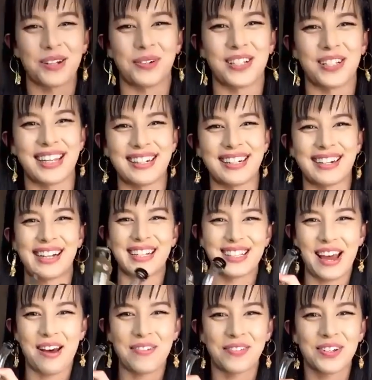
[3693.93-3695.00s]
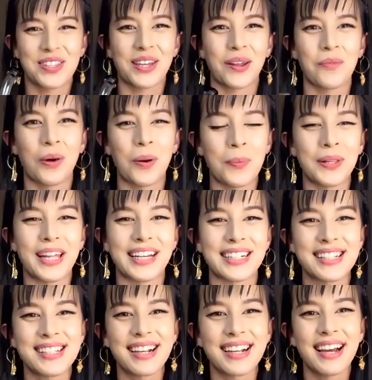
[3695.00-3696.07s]
so it's like nice to have everything in one
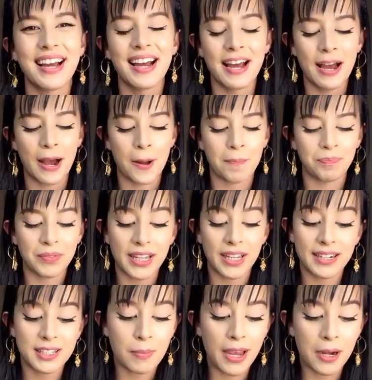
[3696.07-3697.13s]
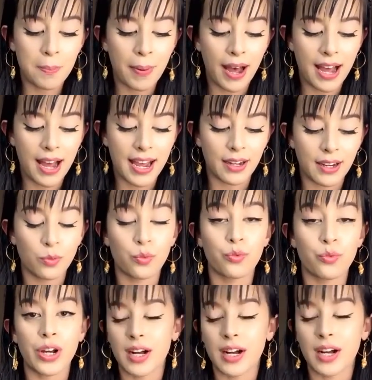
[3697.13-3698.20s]
place. Um, and it's made by
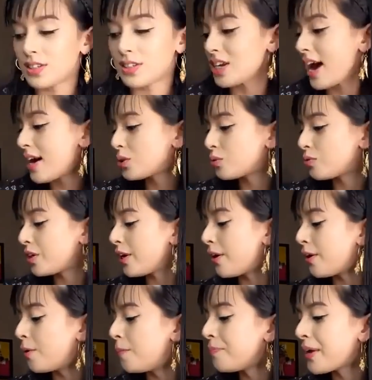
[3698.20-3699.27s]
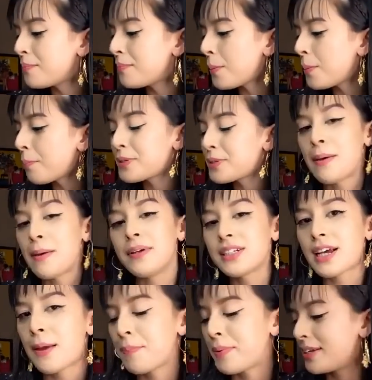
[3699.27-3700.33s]
uh, Stache Rio. I'm gonna I'm gonna
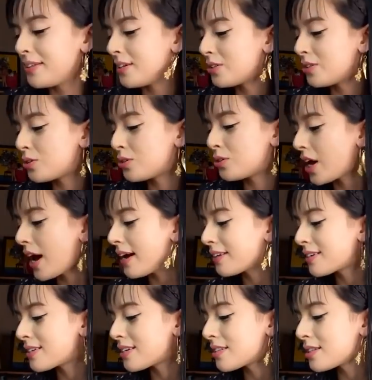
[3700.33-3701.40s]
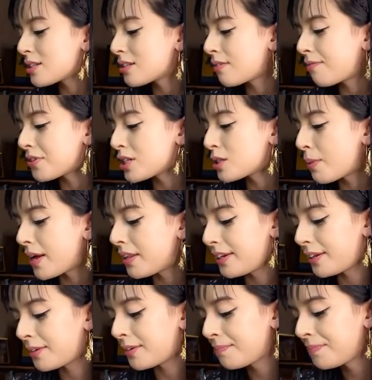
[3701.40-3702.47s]
type it in the chat because it's for the
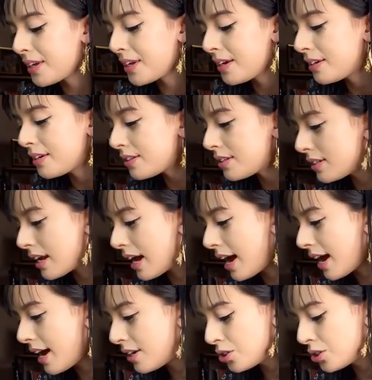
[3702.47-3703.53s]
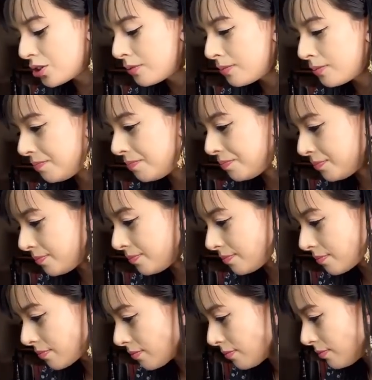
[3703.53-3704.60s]
spelling. Stash
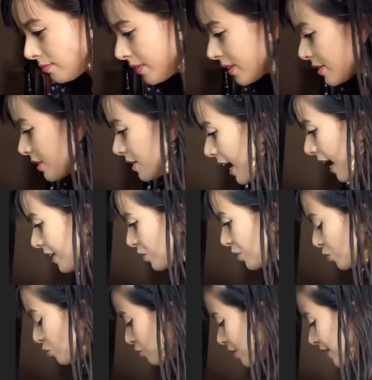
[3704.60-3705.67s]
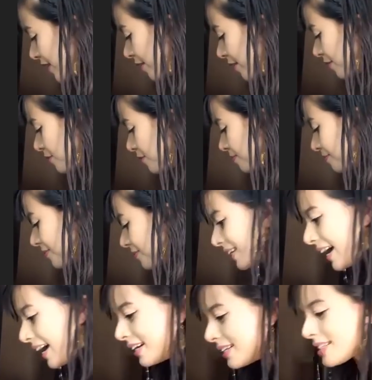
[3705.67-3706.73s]
Stache Rio.
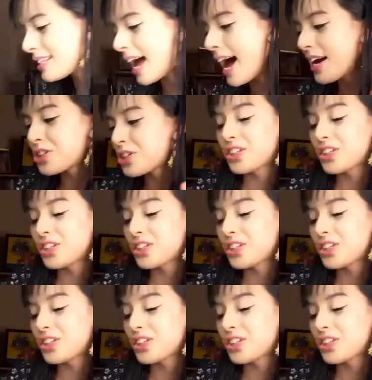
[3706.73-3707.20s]
Yeah, does everyone